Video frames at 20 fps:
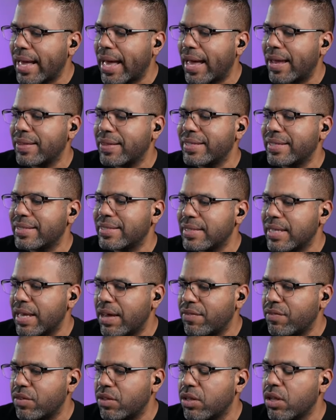out of this
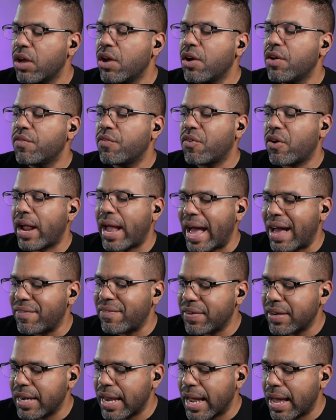level for half
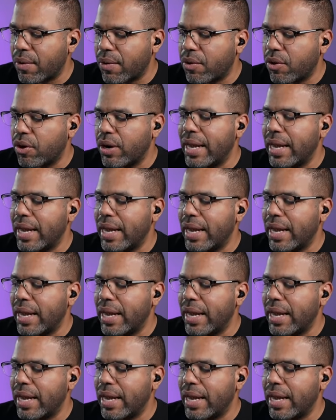an hour,